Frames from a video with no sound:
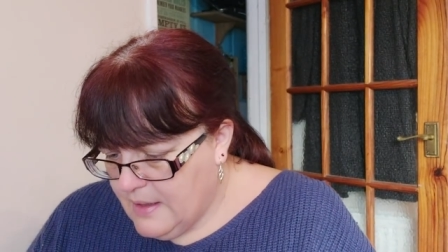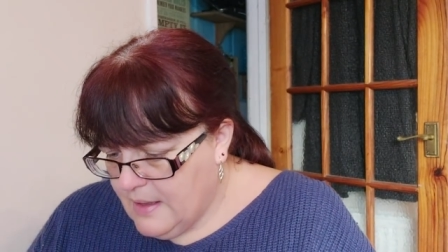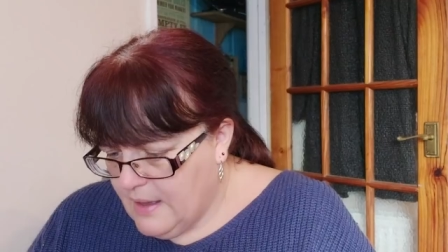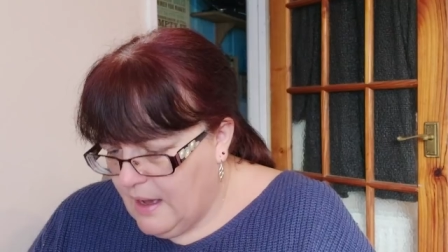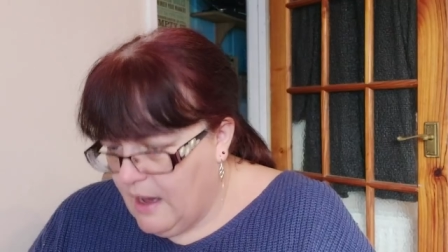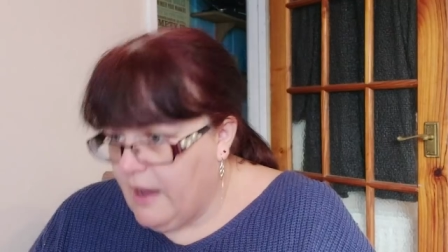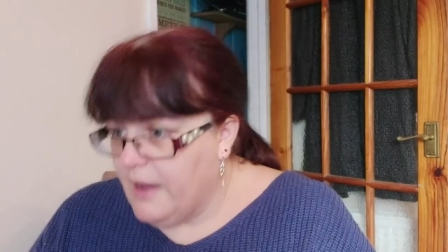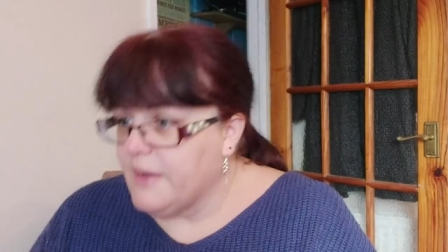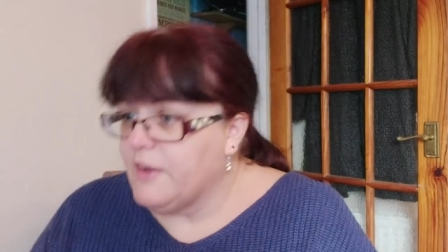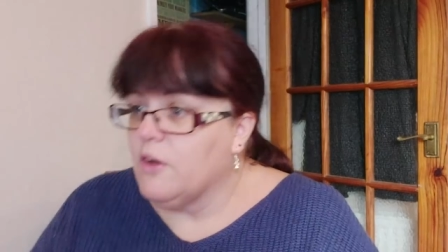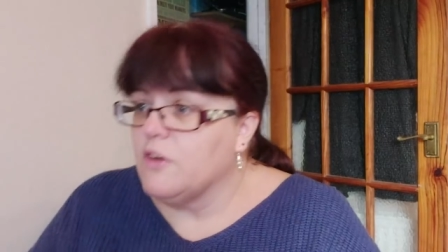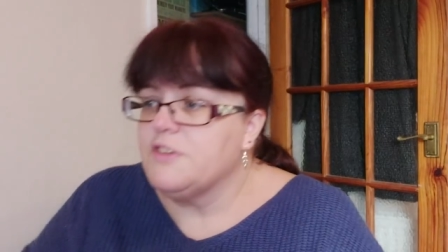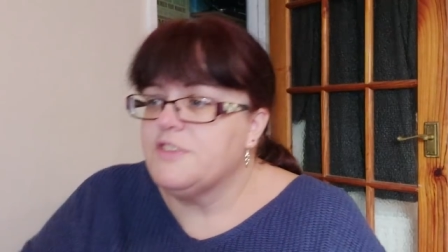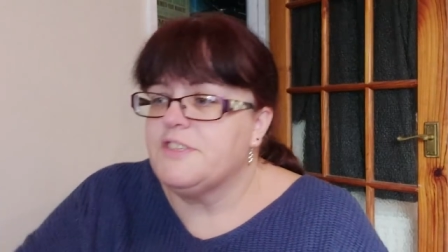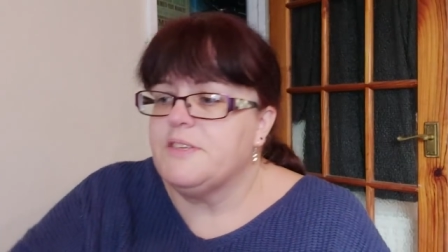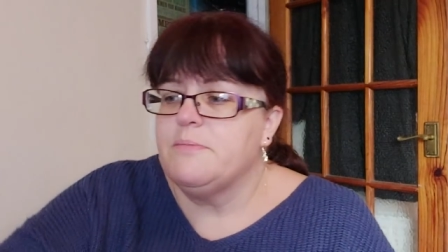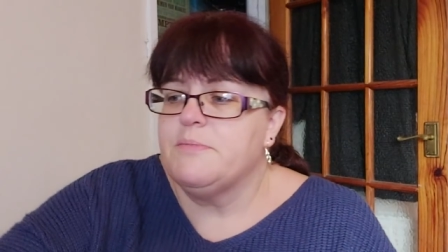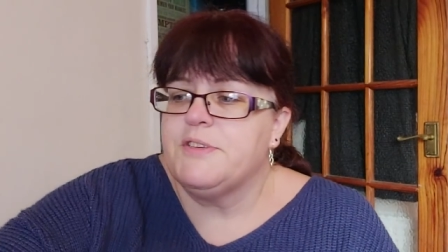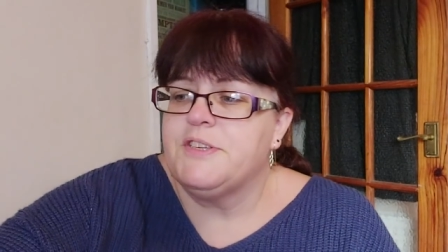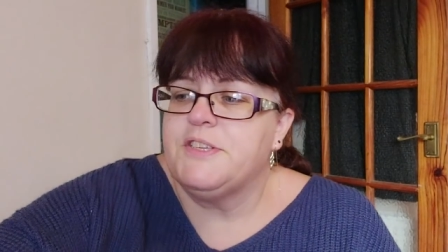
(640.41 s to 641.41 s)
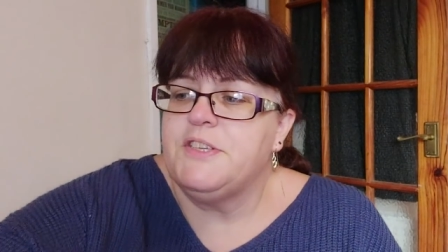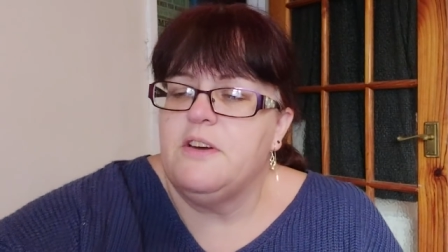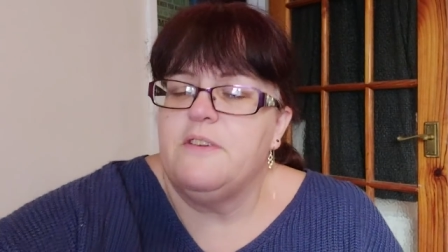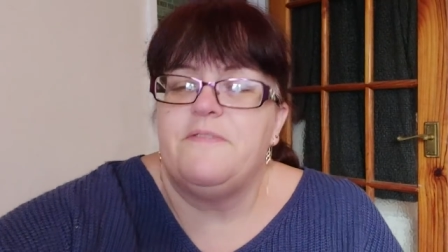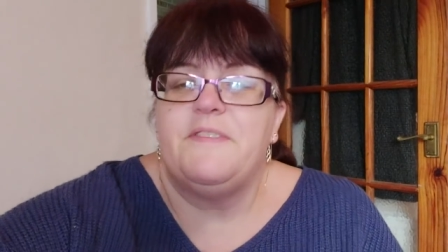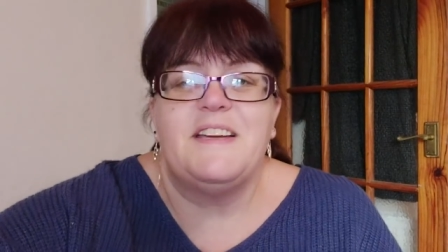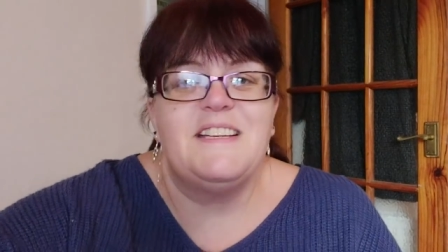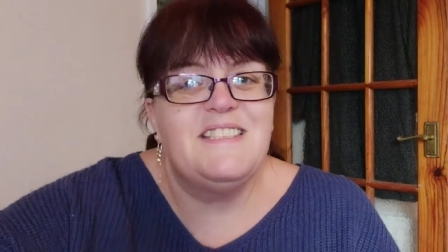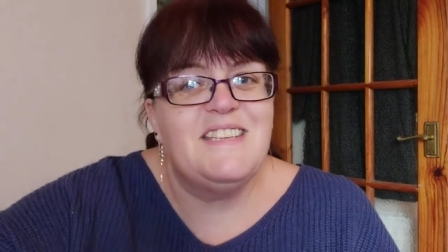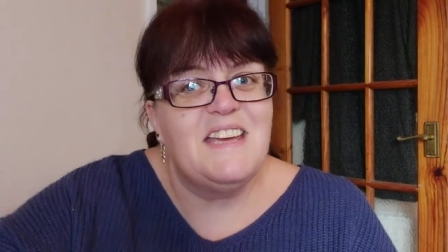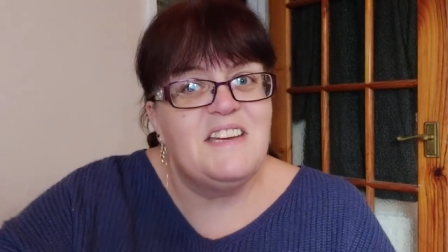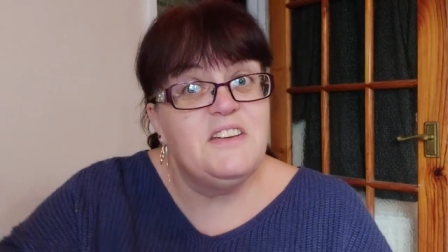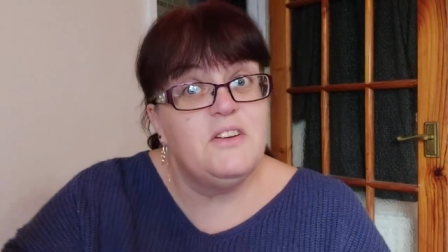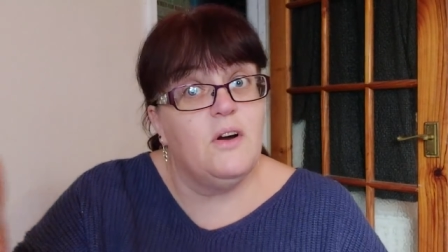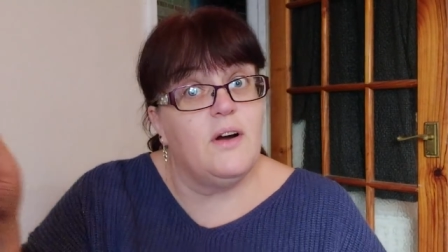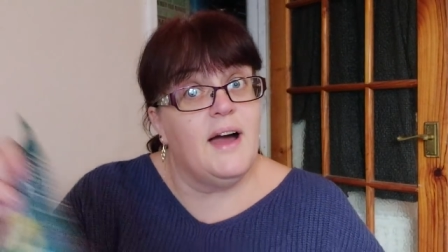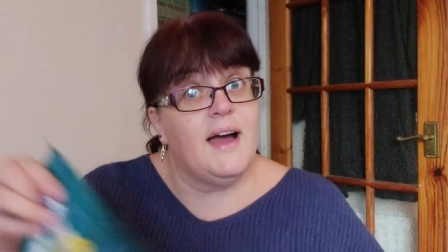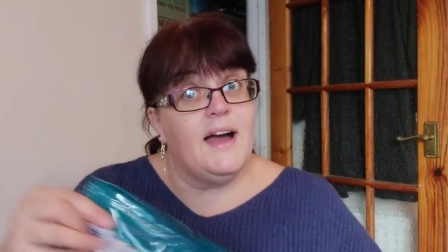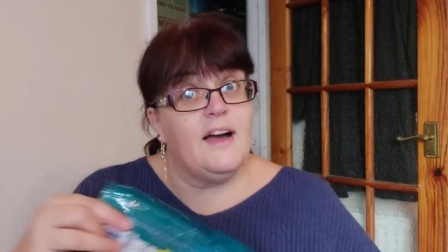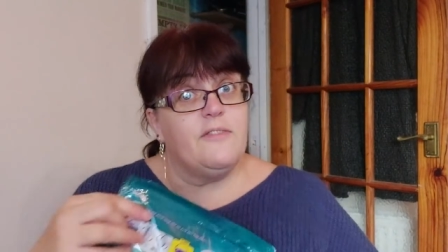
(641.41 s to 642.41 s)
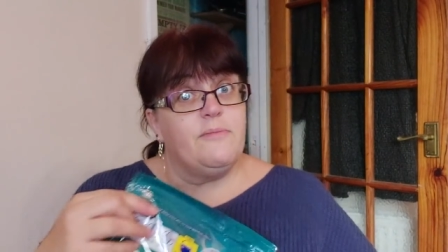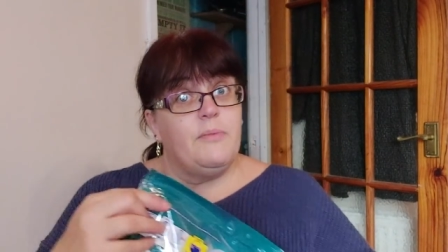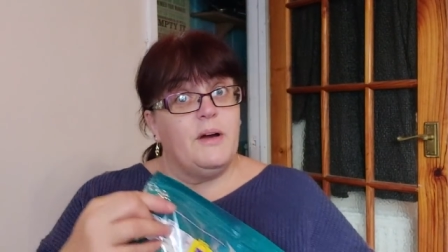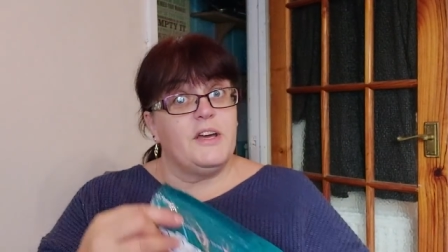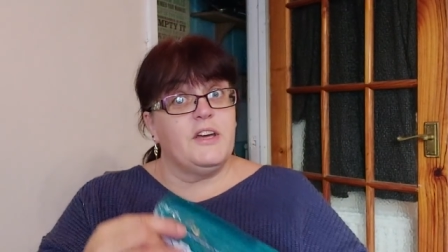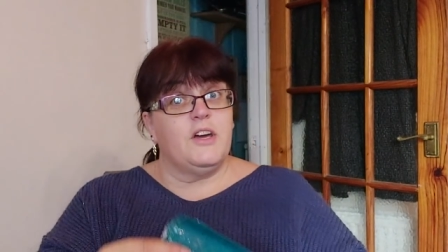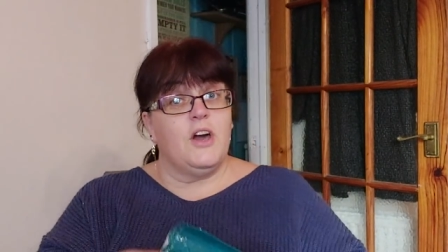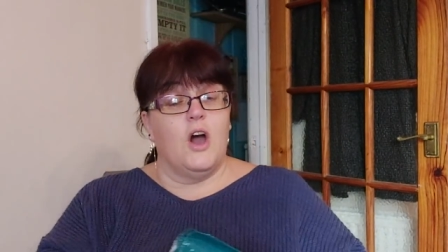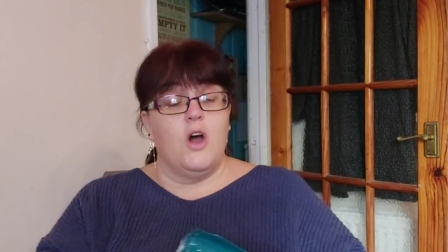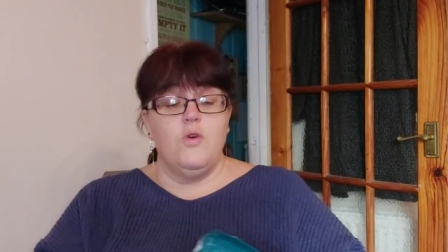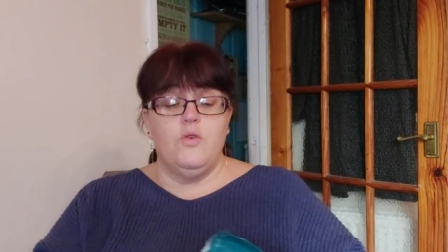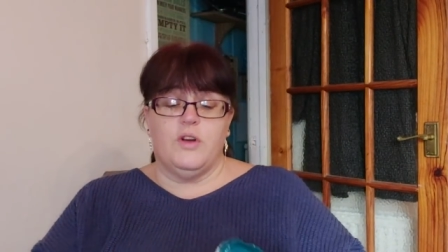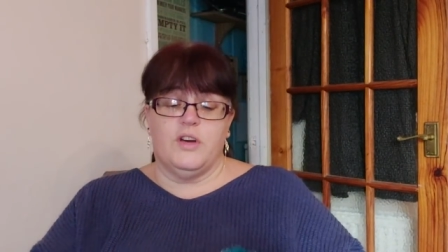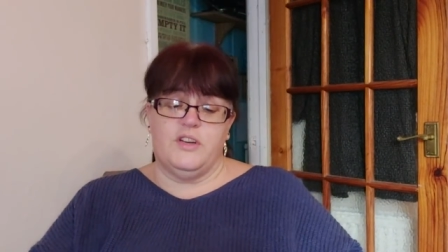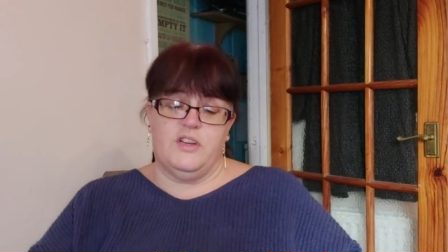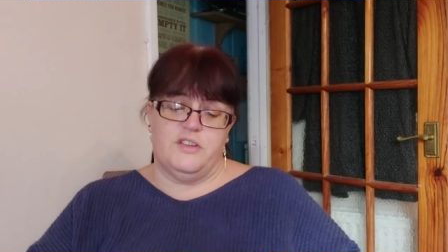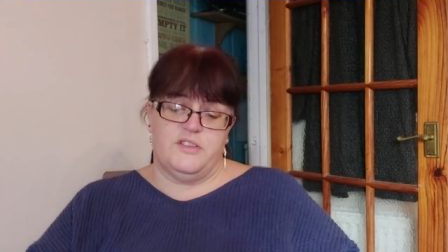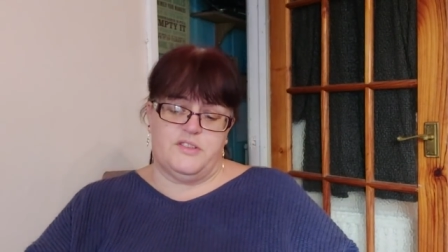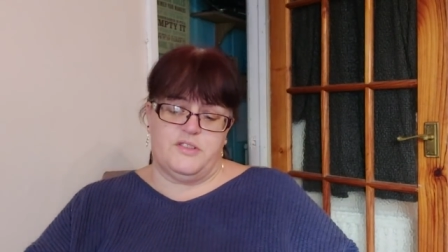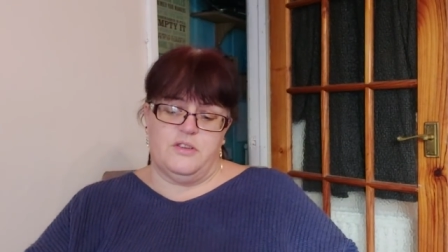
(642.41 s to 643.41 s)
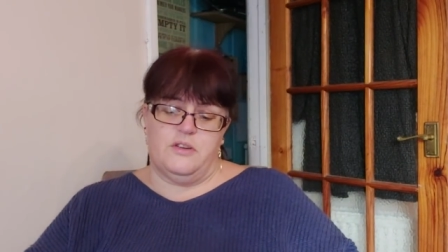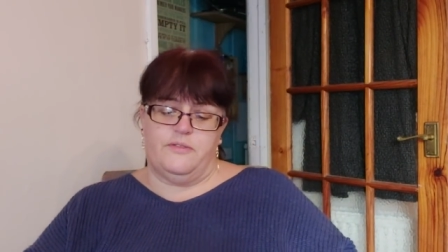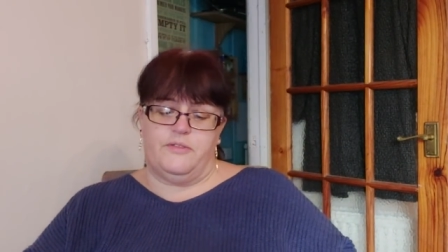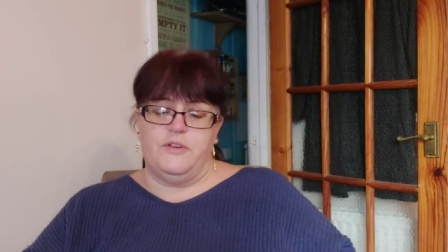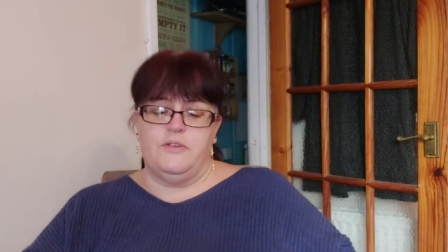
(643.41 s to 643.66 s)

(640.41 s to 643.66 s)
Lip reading: I got some surf. They did not have my coconut surf.